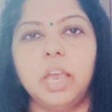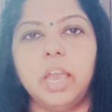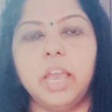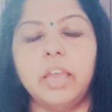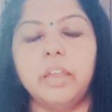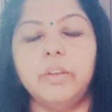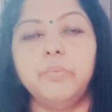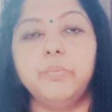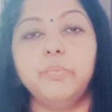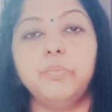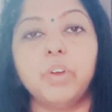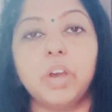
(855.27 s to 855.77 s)

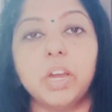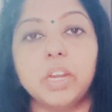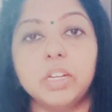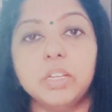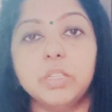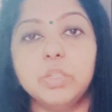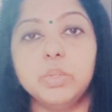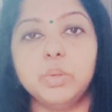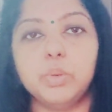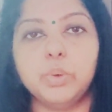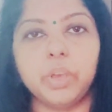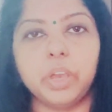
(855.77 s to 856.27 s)
and
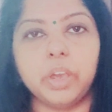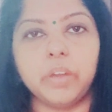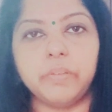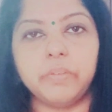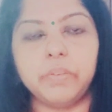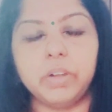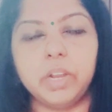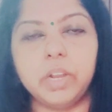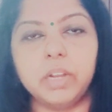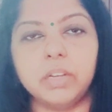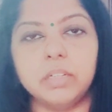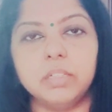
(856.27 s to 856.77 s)
once you
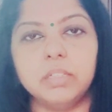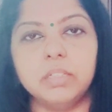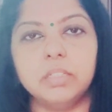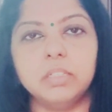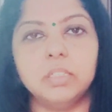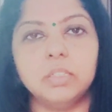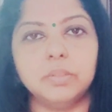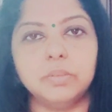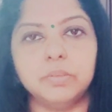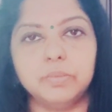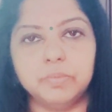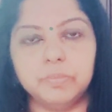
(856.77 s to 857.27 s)
have done
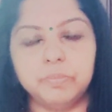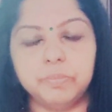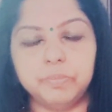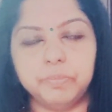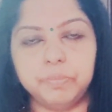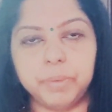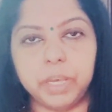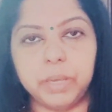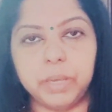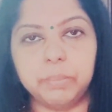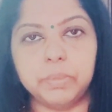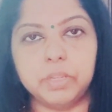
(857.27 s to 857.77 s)
this
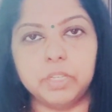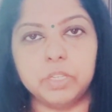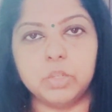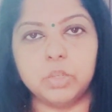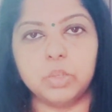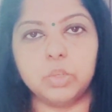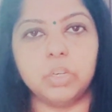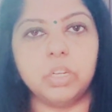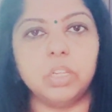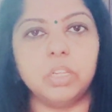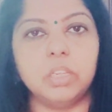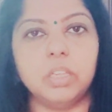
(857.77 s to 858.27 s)

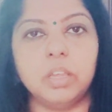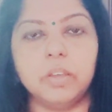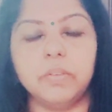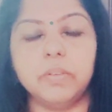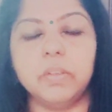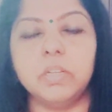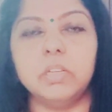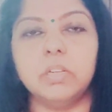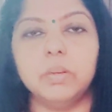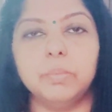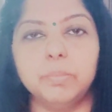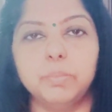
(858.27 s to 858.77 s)
payment only, they
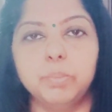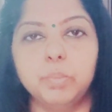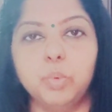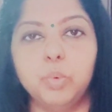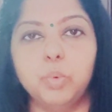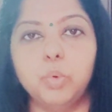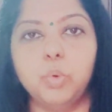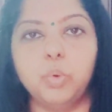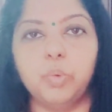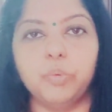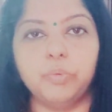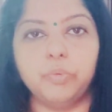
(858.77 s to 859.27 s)
will
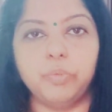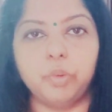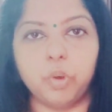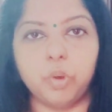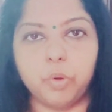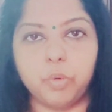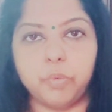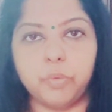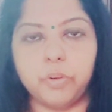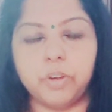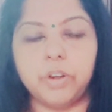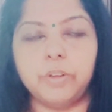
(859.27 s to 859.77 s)
move
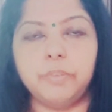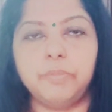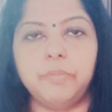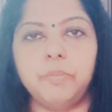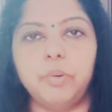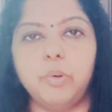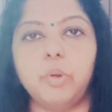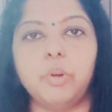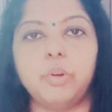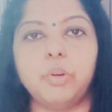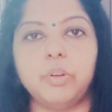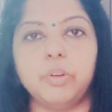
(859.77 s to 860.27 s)
forward
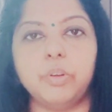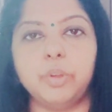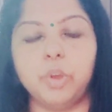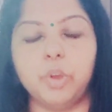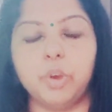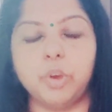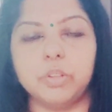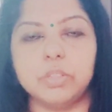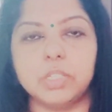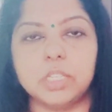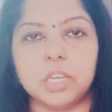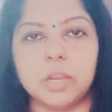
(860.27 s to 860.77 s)
for
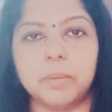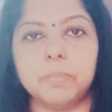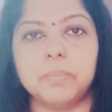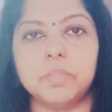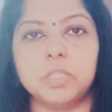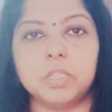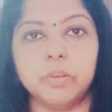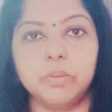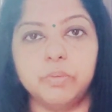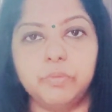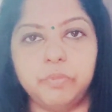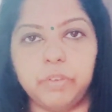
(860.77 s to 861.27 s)
your
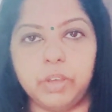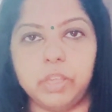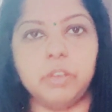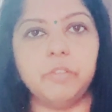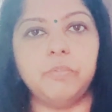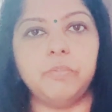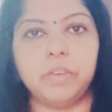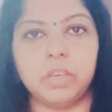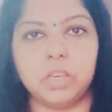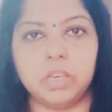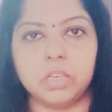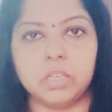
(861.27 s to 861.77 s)
steps of
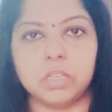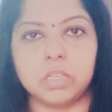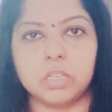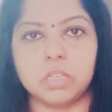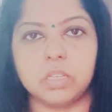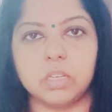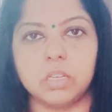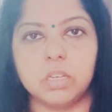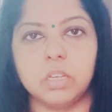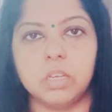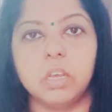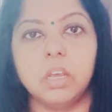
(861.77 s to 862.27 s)

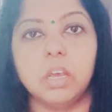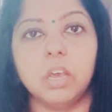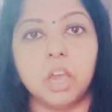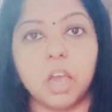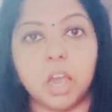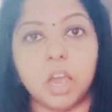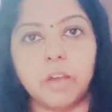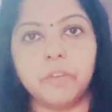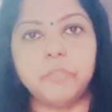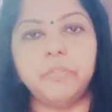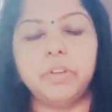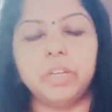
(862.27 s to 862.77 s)
verification
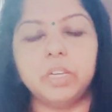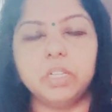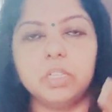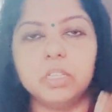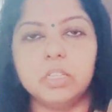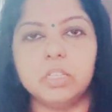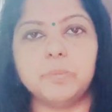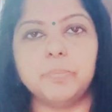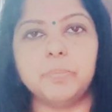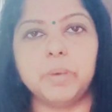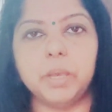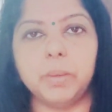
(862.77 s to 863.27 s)
after
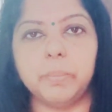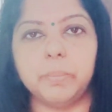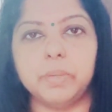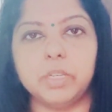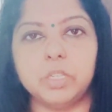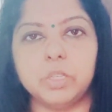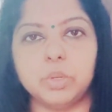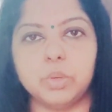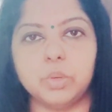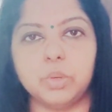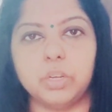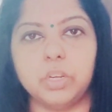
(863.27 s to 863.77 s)
this
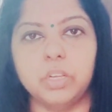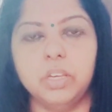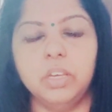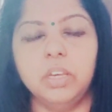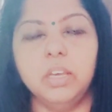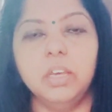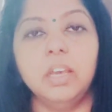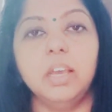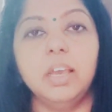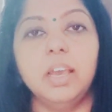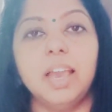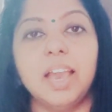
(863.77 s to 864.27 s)
payment only.
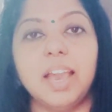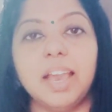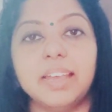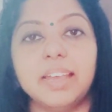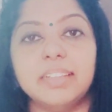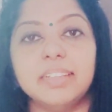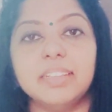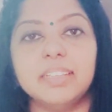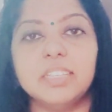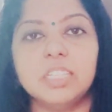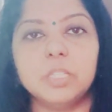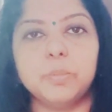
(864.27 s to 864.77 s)

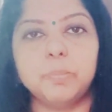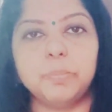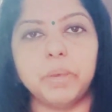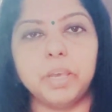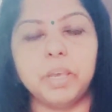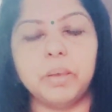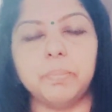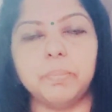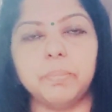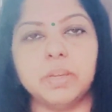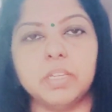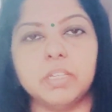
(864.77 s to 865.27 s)
And this
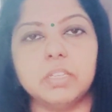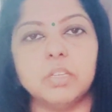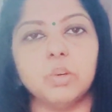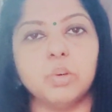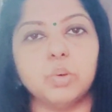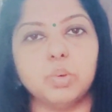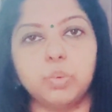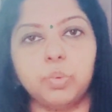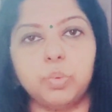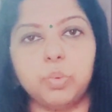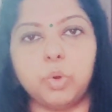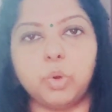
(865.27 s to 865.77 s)
payment
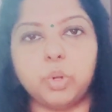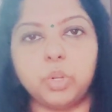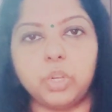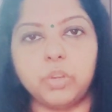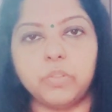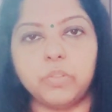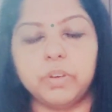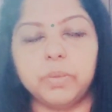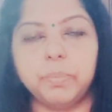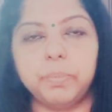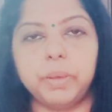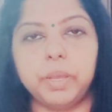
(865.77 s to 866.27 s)
or
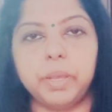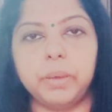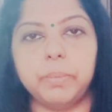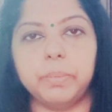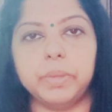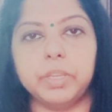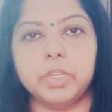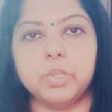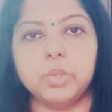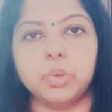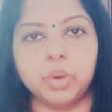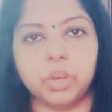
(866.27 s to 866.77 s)
whatever
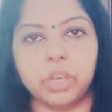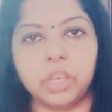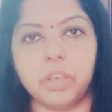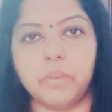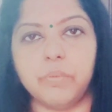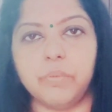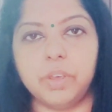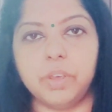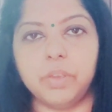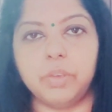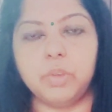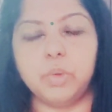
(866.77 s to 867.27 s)
payment you are
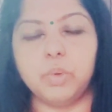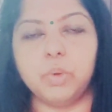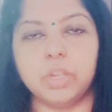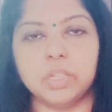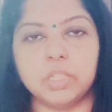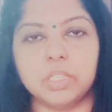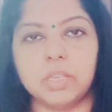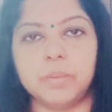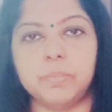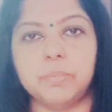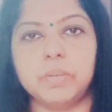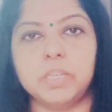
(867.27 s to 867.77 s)
giving to
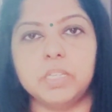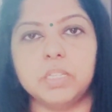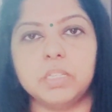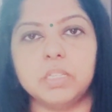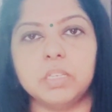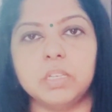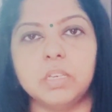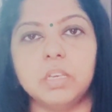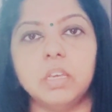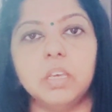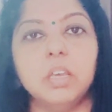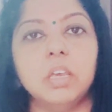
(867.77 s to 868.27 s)

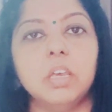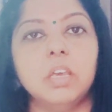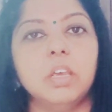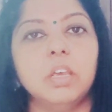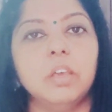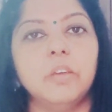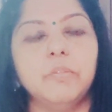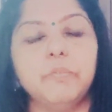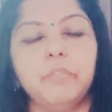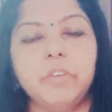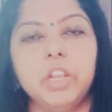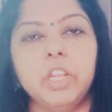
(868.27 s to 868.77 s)
Hcpc
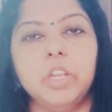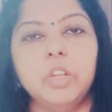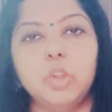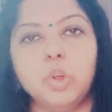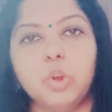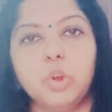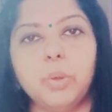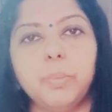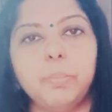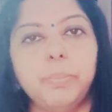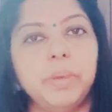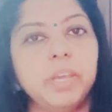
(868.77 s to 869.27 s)
will
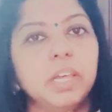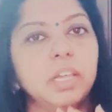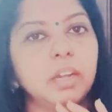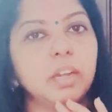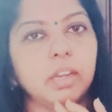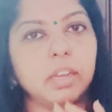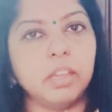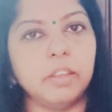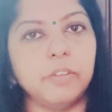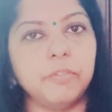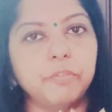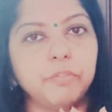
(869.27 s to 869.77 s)
not be
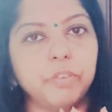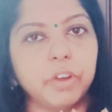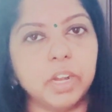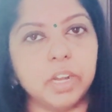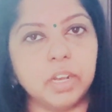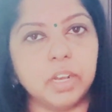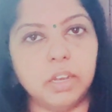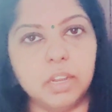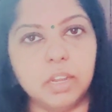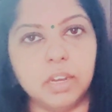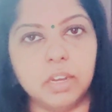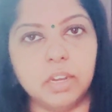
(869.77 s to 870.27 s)

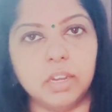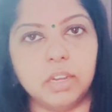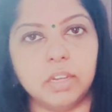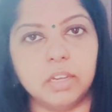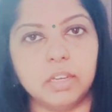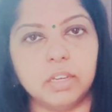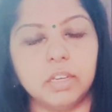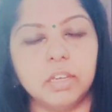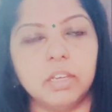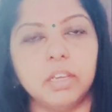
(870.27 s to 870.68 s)
refunded.